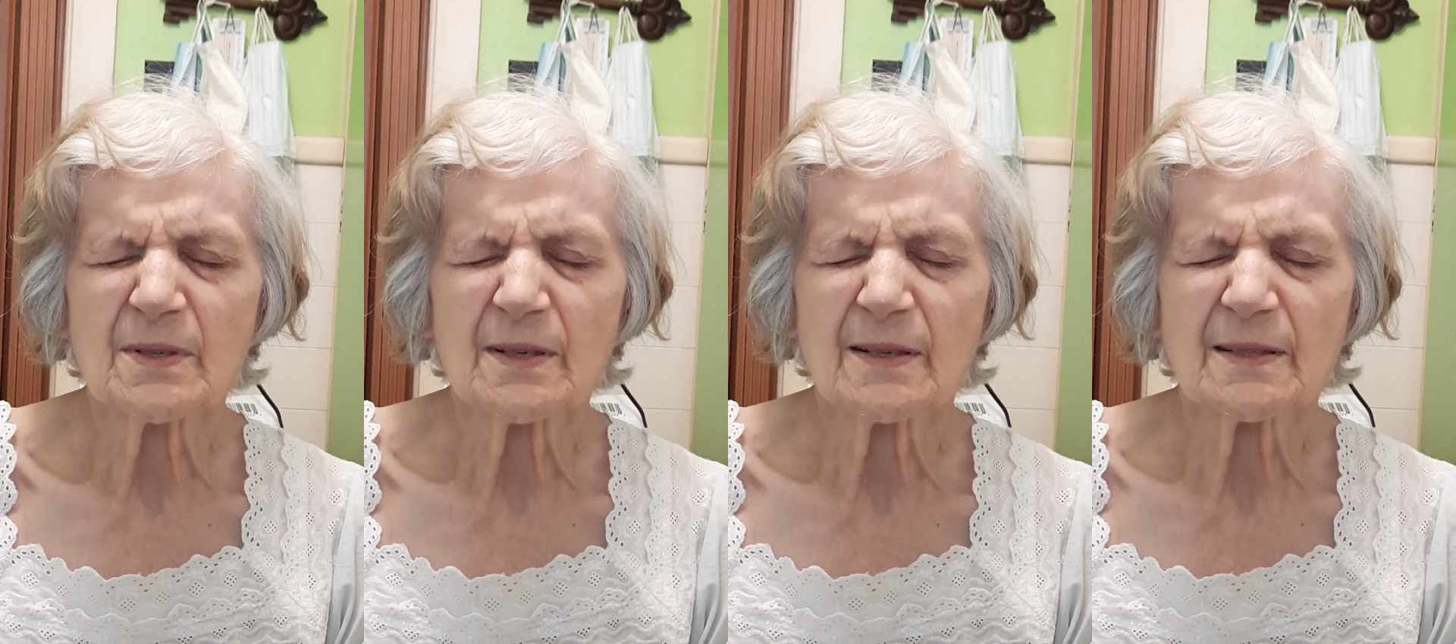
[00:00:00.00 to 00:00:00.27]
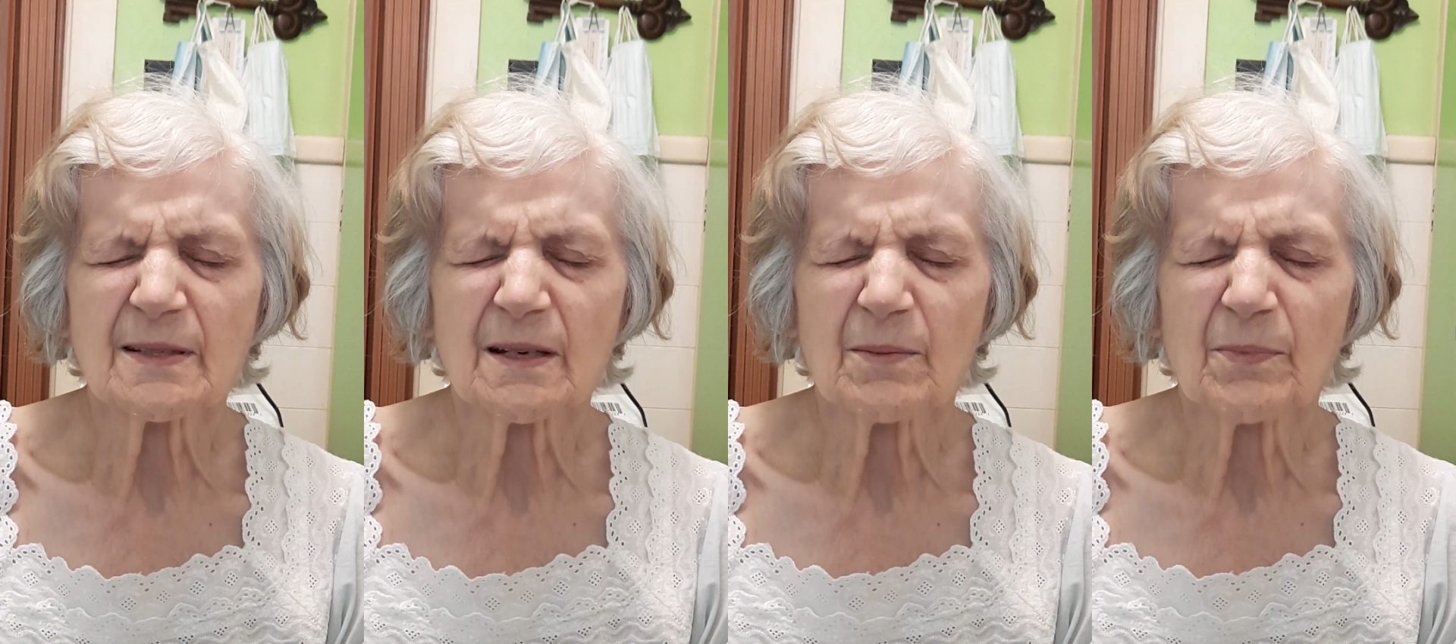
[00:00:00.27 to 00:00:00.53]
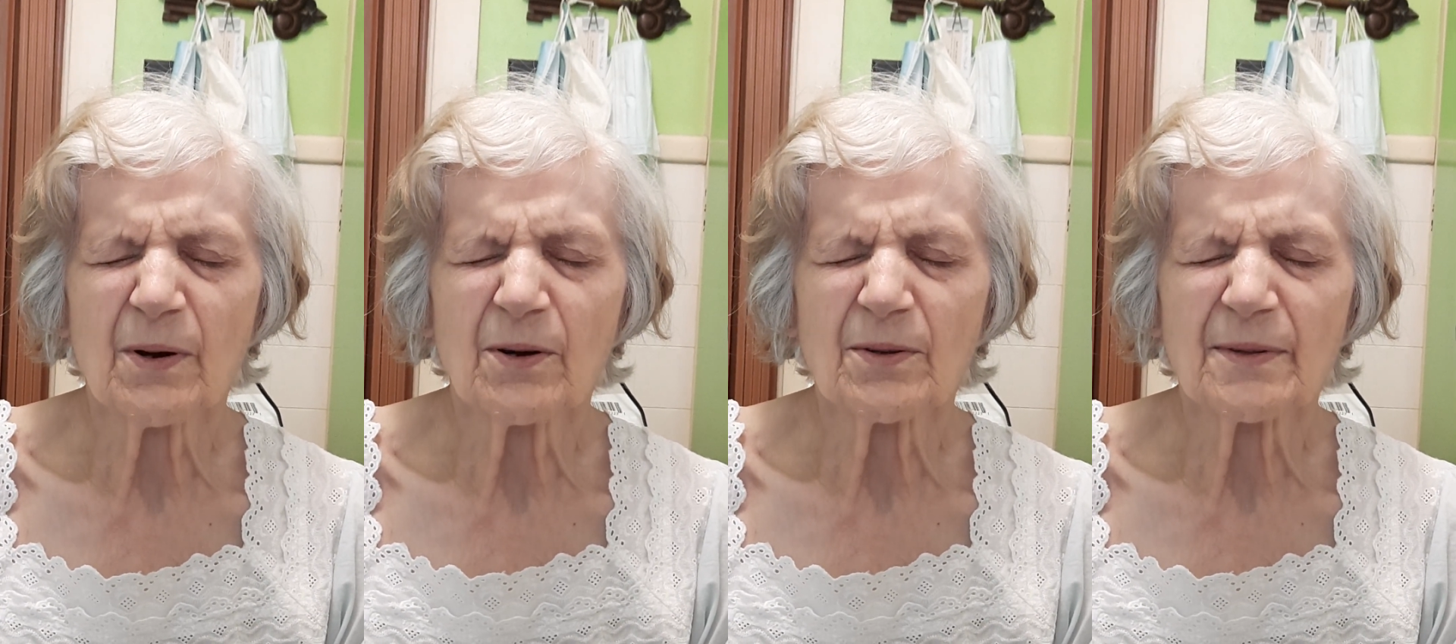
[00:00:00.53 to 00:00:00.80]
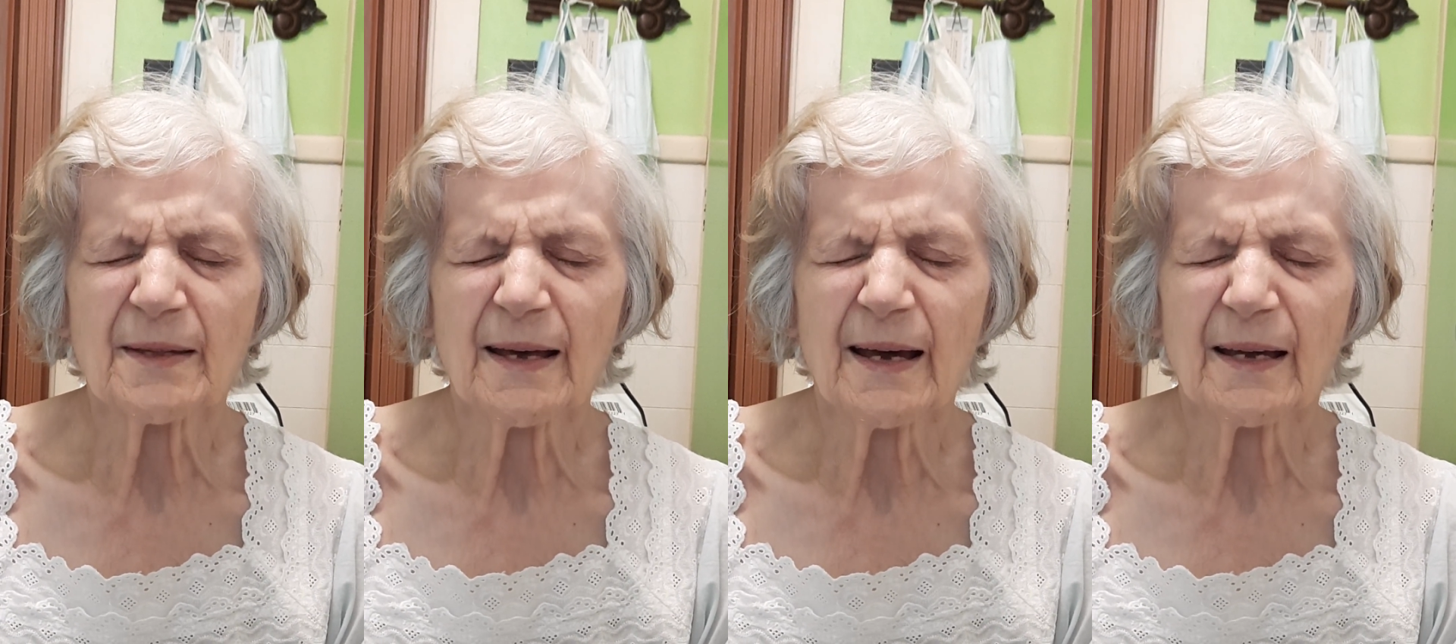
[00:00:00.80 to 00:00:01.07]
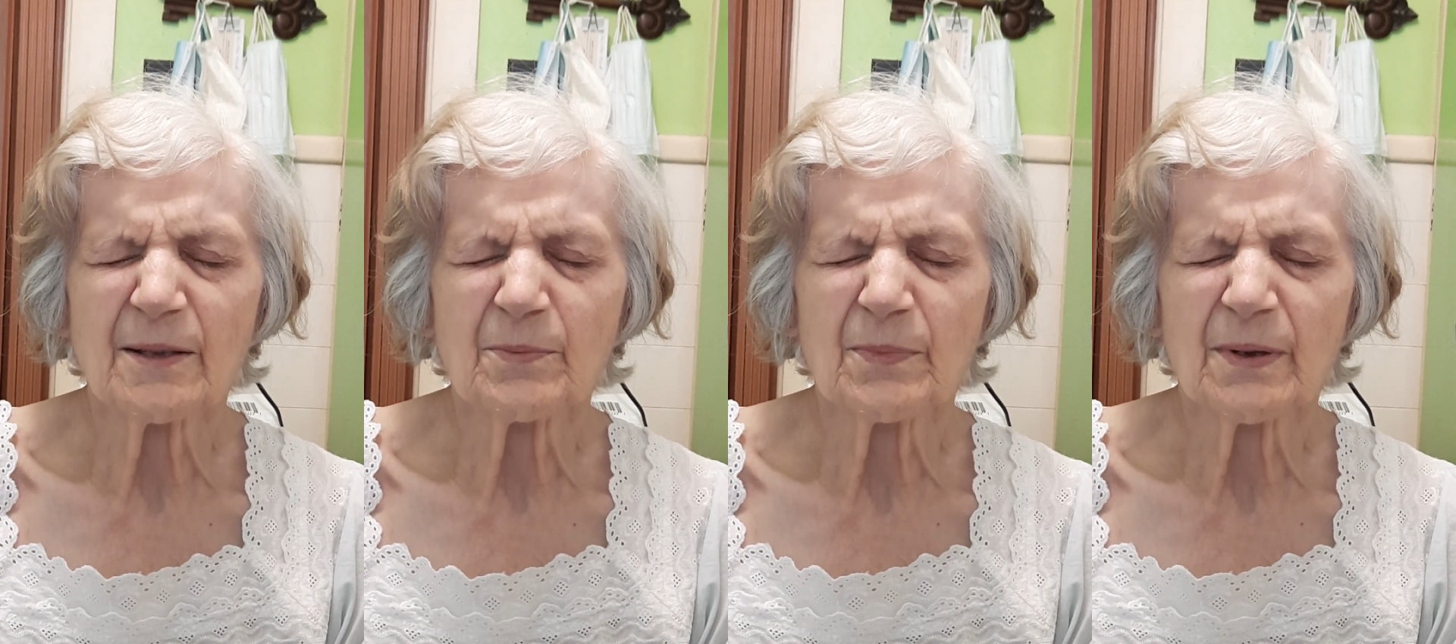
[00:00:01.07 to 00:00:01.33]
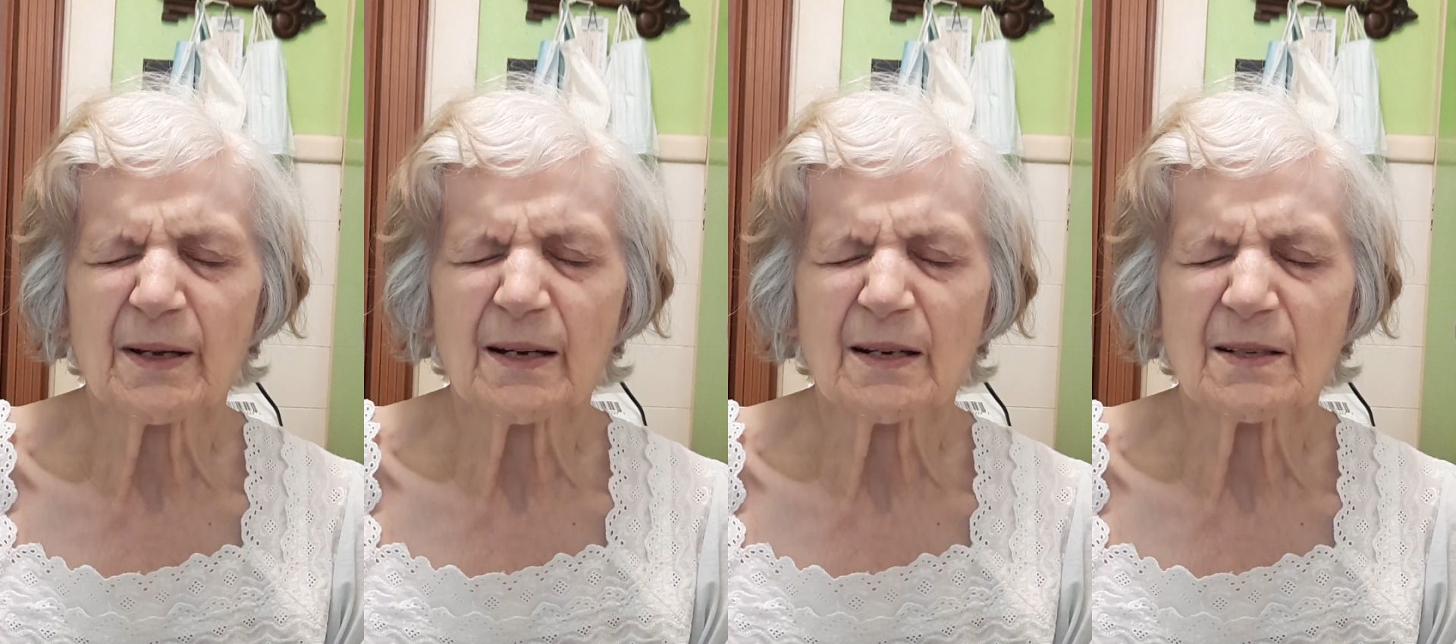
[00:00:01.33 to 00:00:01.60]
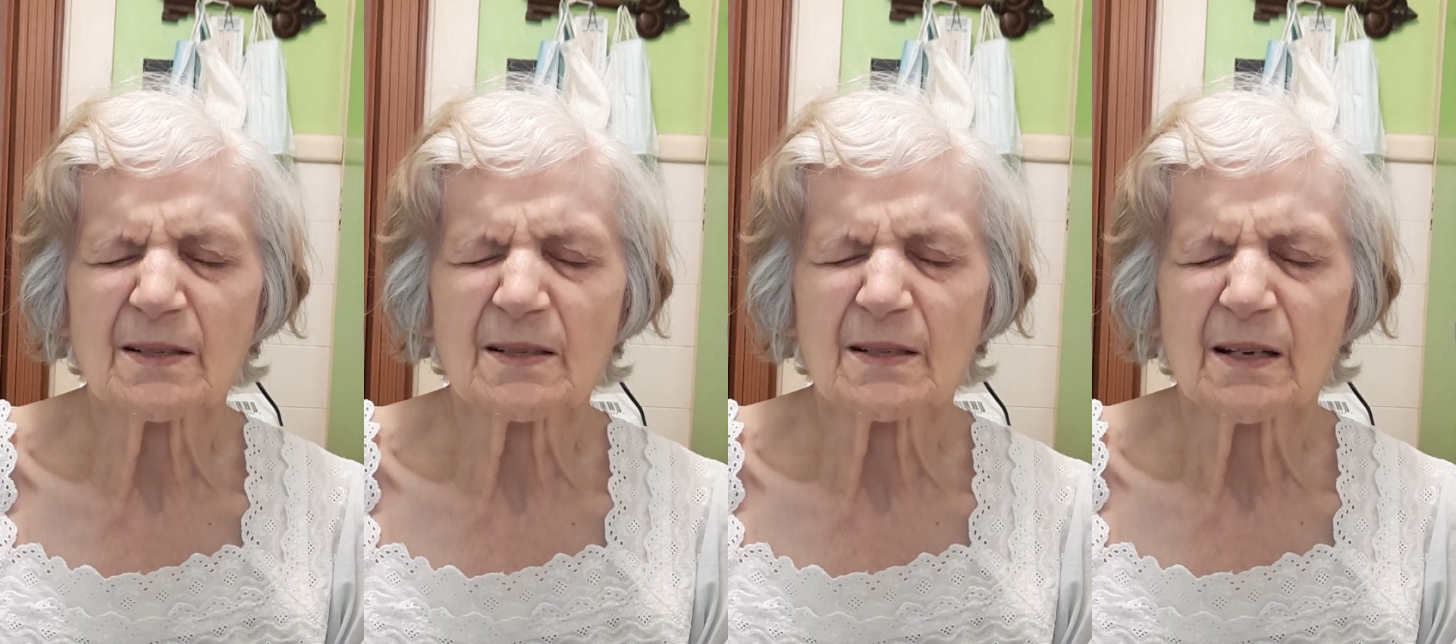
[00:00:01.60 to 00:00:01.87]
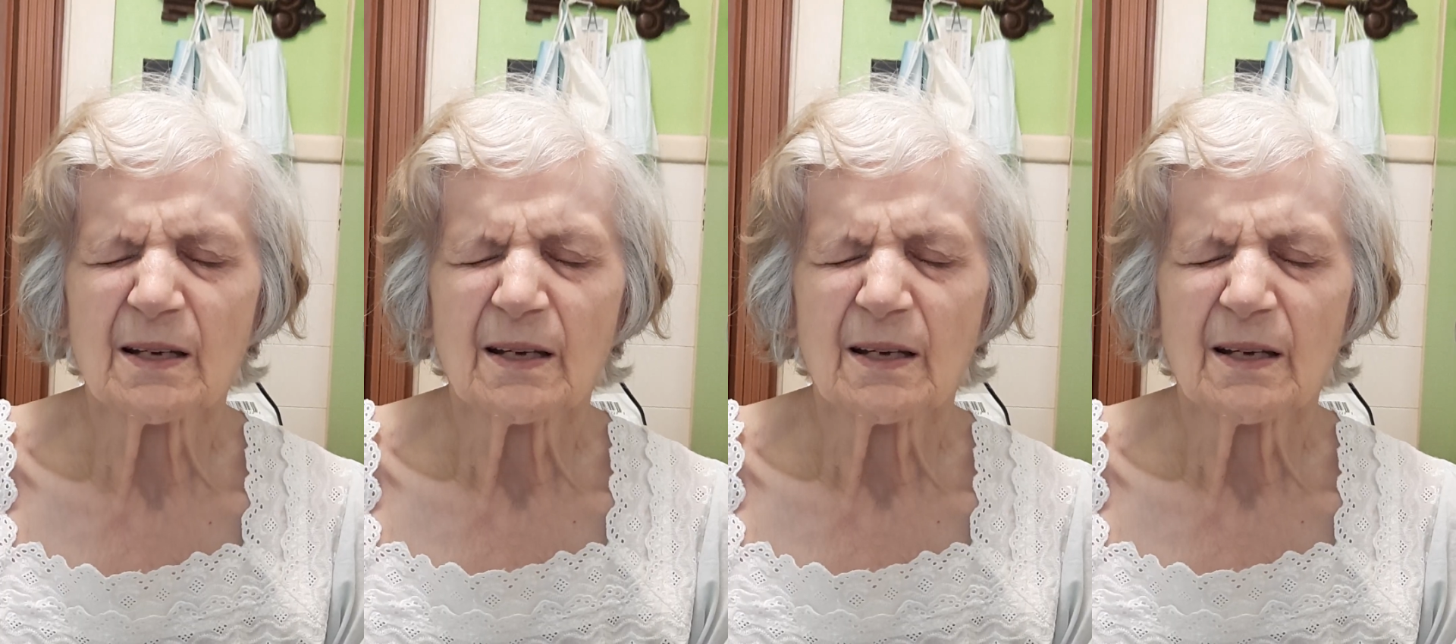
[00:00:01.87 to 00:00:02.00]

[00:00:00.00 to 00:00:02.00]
it's about that because